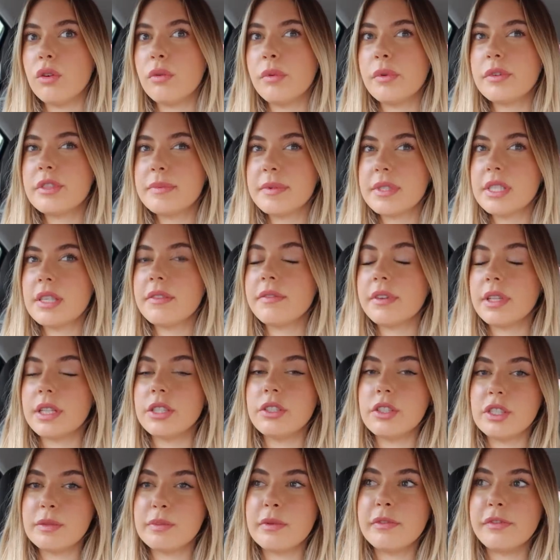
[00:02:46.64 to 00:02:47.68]
Or more
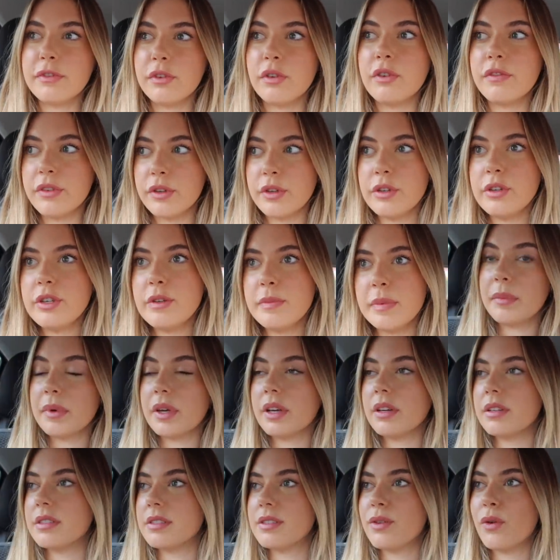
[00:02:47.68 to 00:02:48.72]
specifically just before food
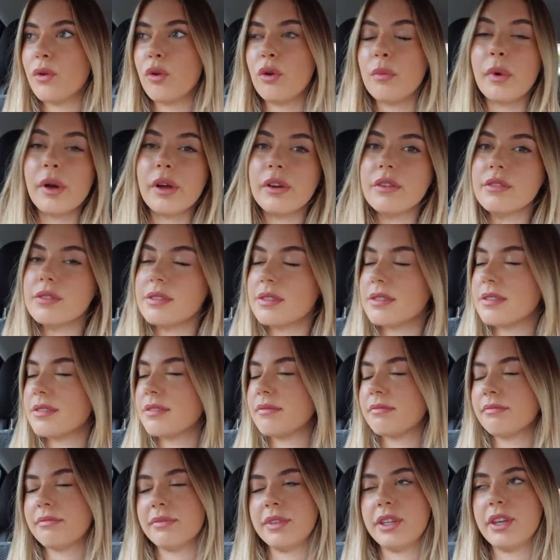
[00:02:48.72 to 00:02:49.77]
because
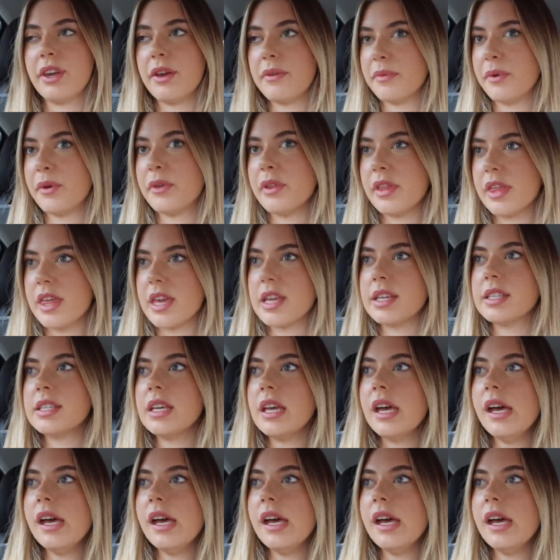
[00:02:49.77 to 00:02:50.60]
hormones, you know, all the things.